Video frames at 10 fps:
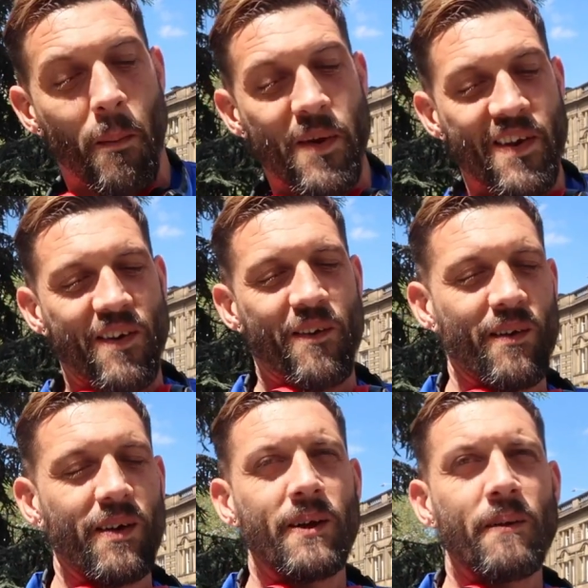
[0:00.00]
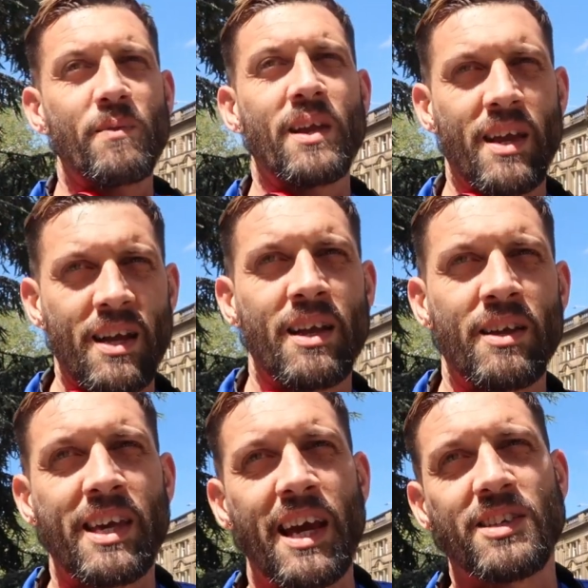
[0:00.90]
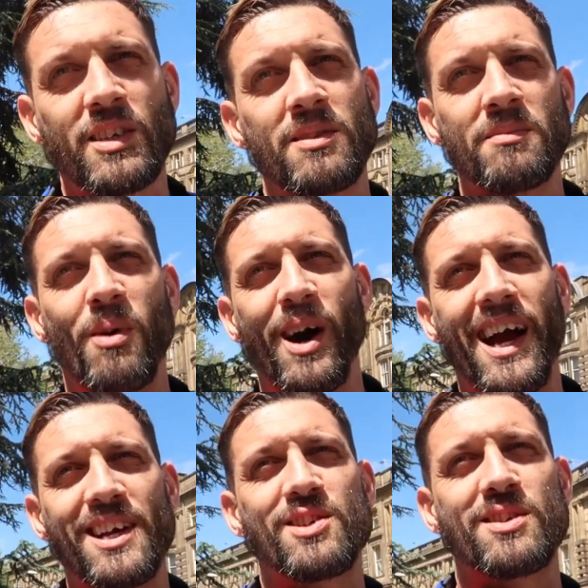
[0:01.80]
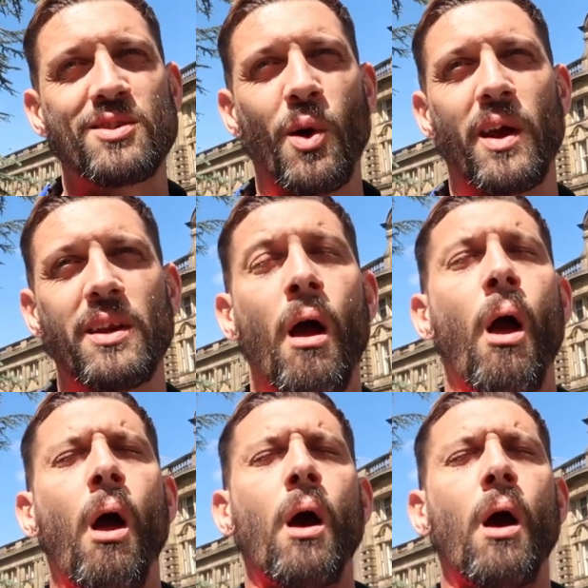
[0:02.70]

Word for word: Yeah. Geezers, my age. Brightside.